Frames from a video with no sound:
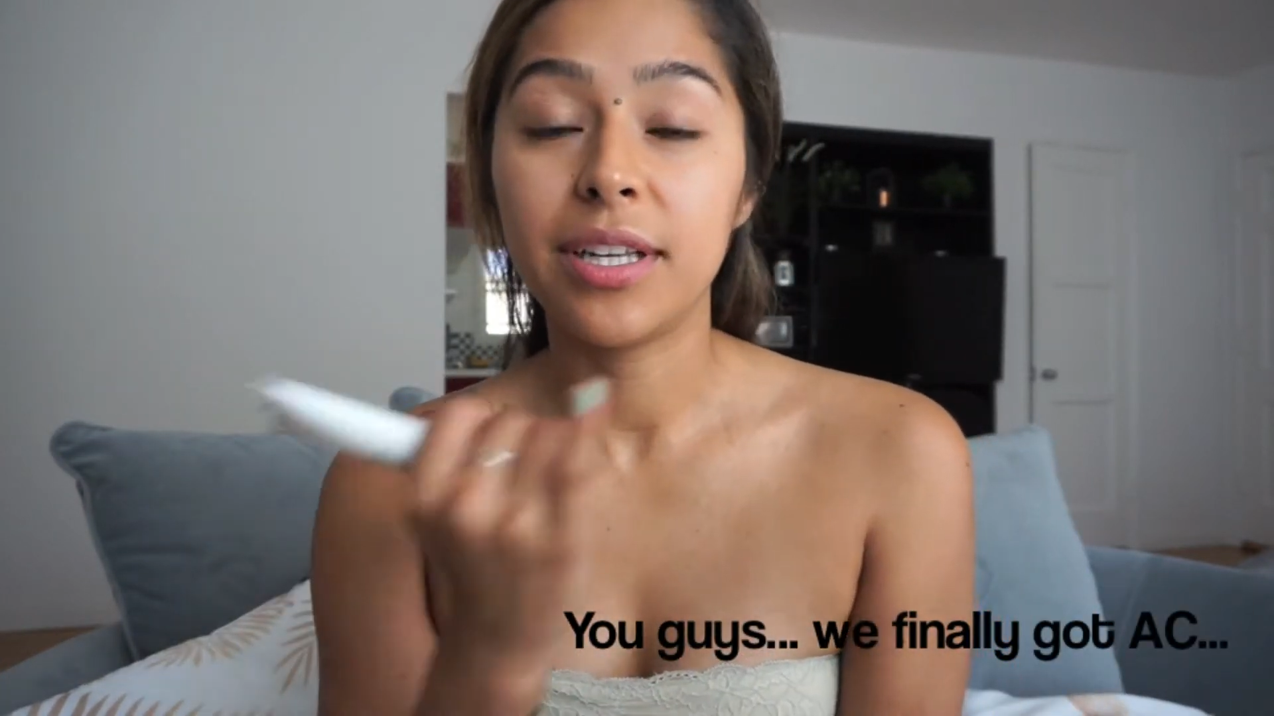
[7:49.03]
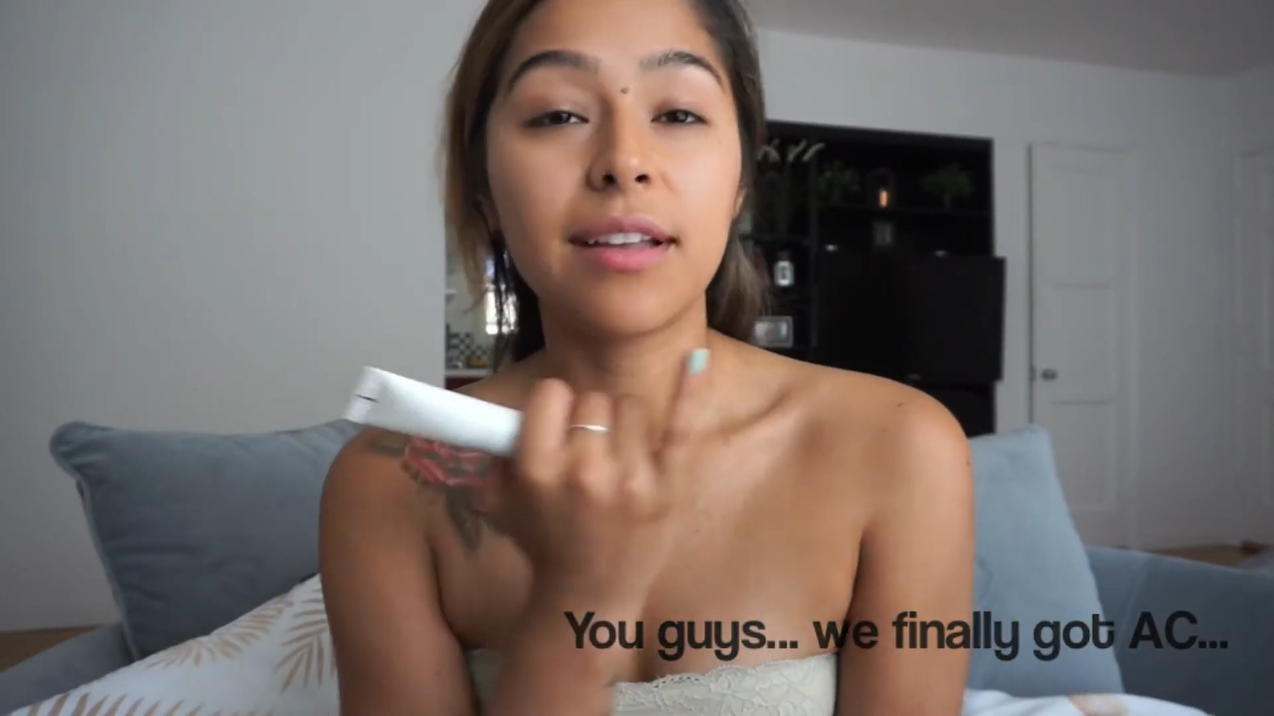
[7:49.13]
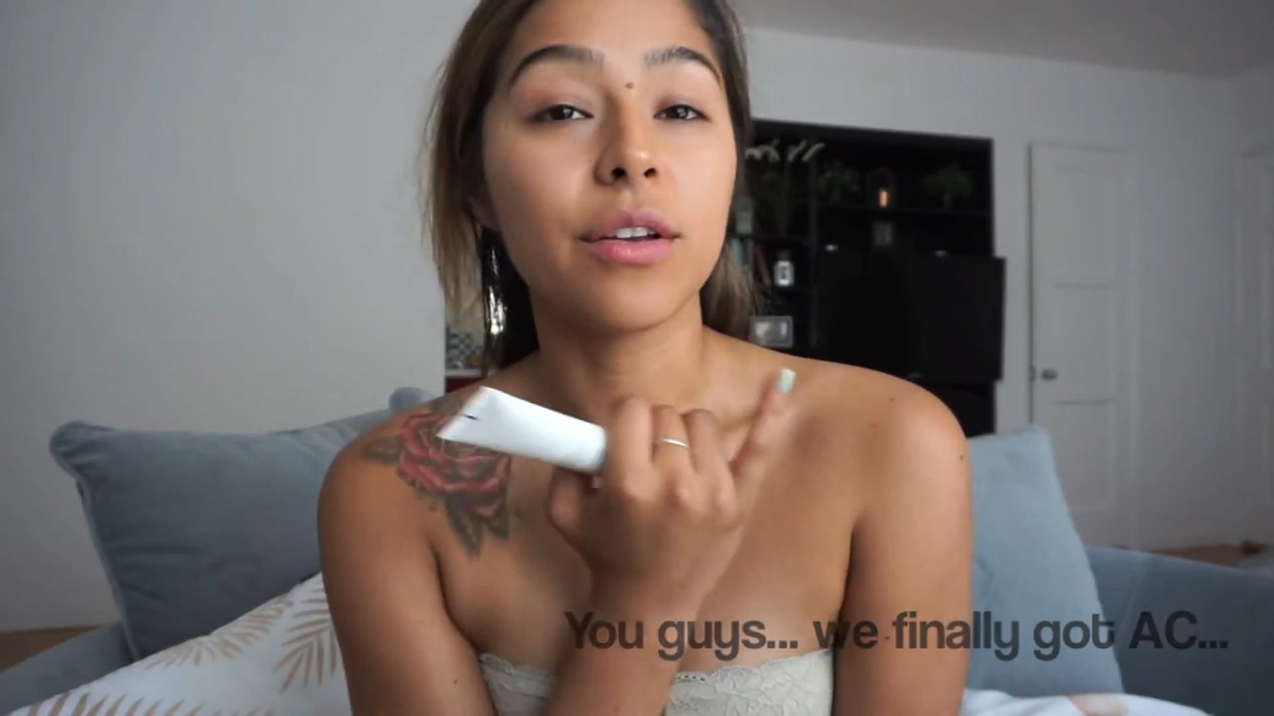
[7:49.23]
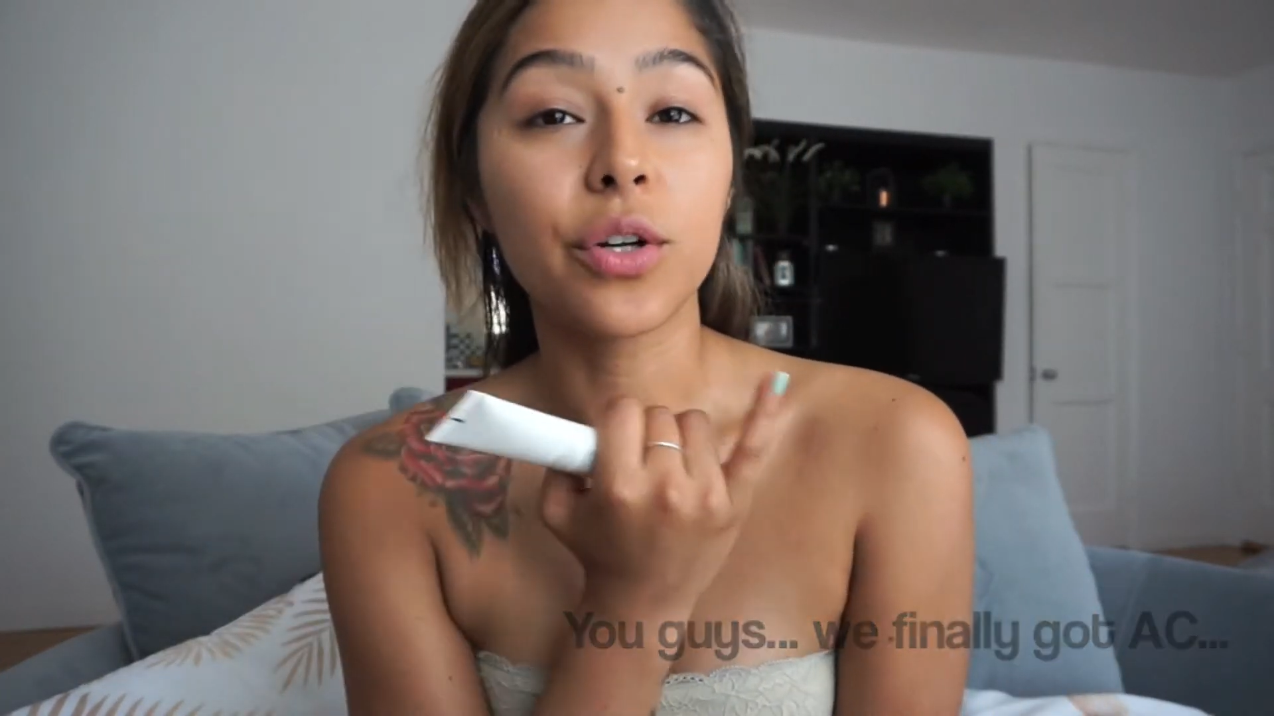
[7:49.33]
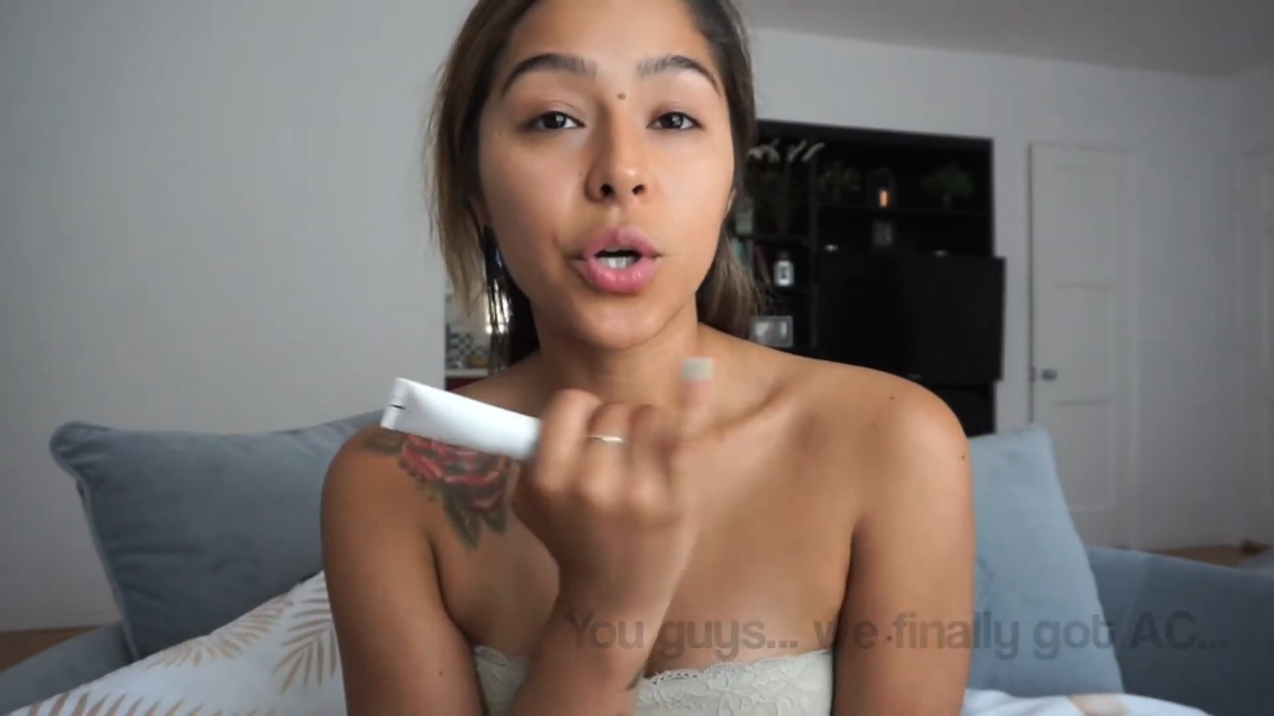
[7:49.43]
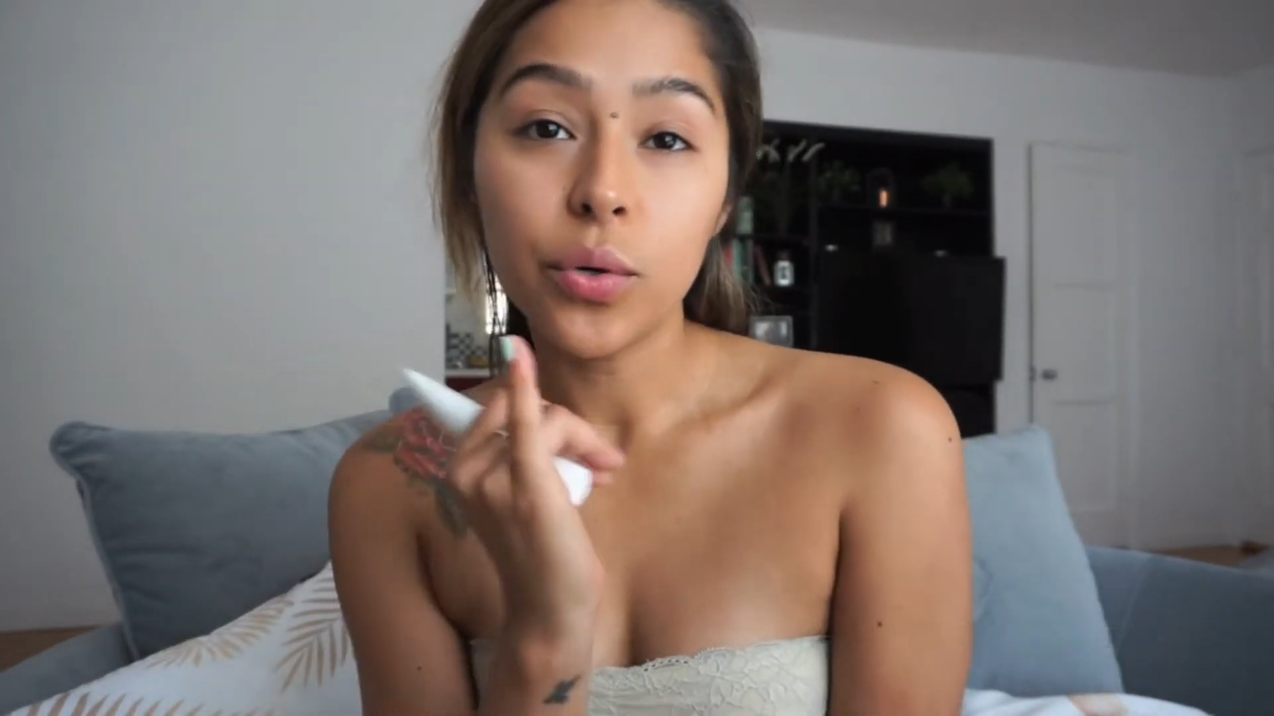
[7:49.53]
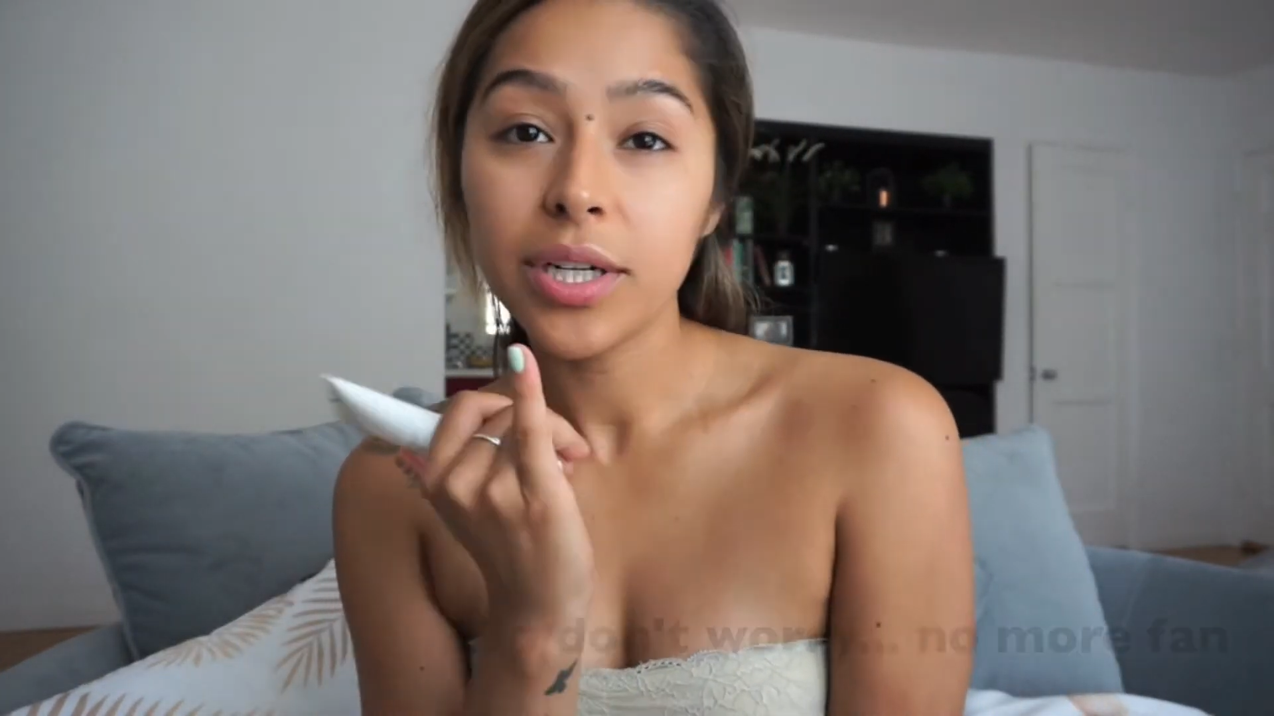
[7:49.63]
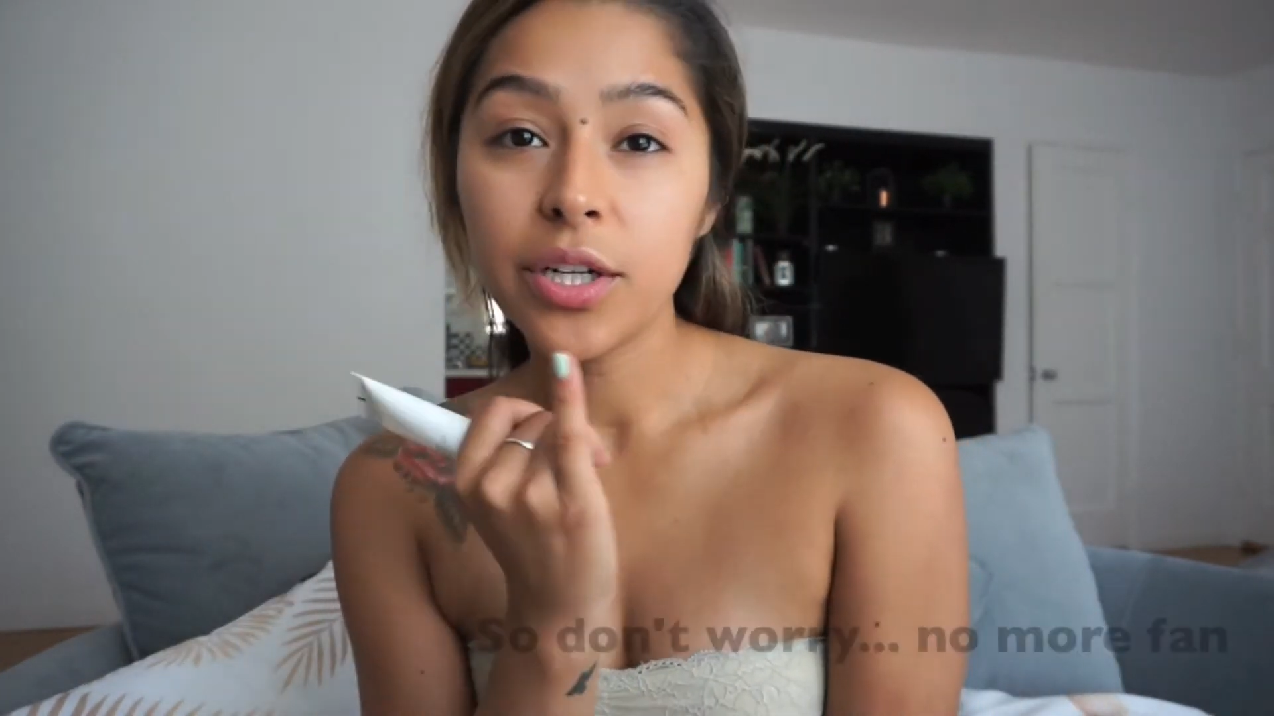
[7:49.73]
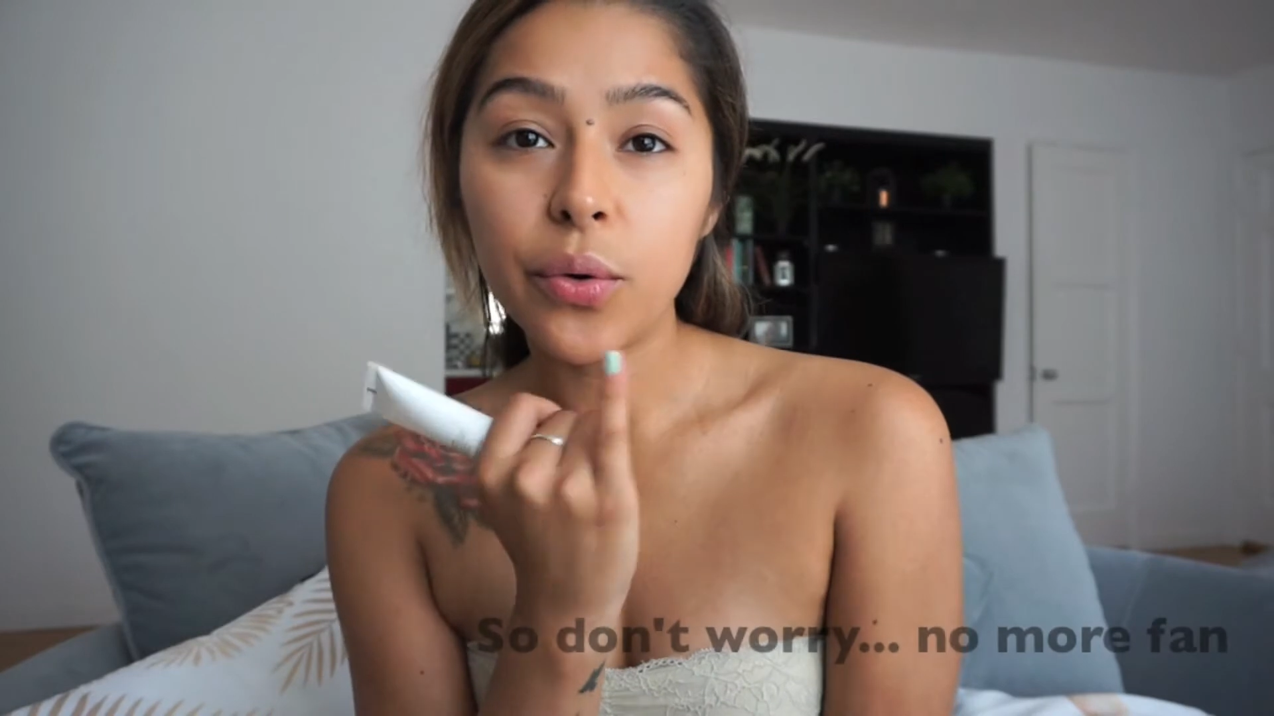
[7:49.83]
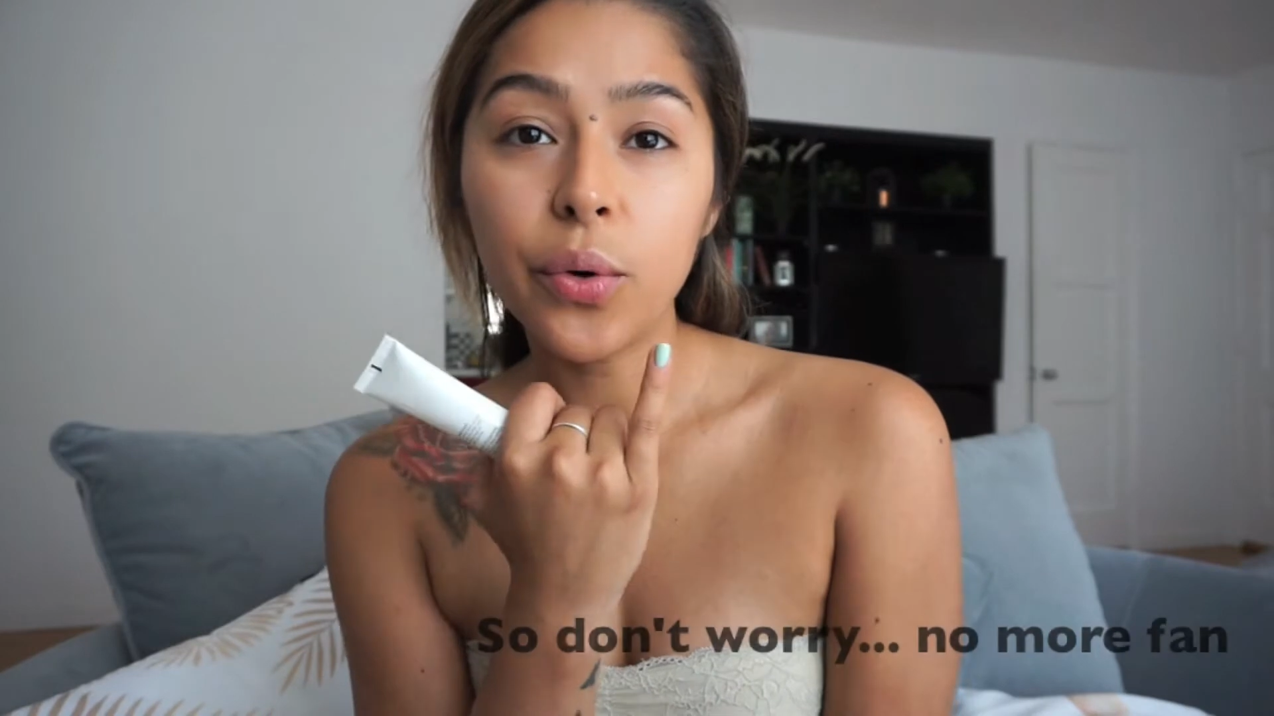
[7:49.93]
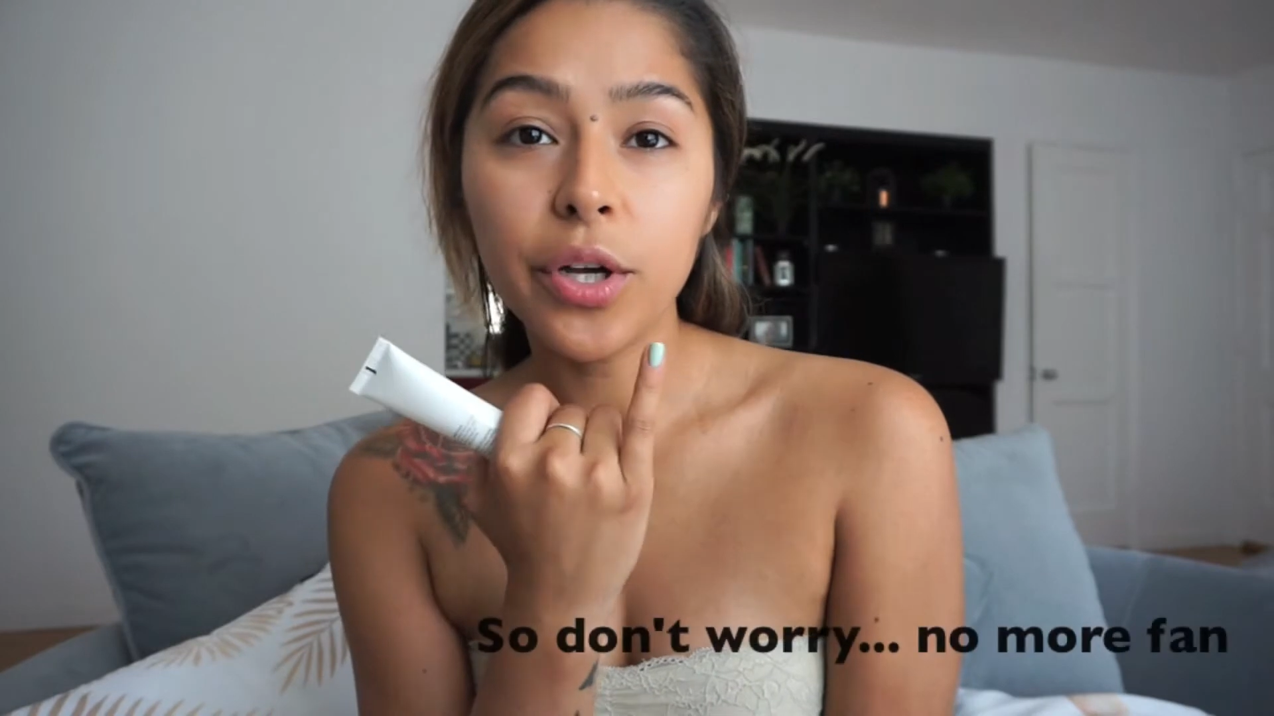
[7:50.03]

either coconut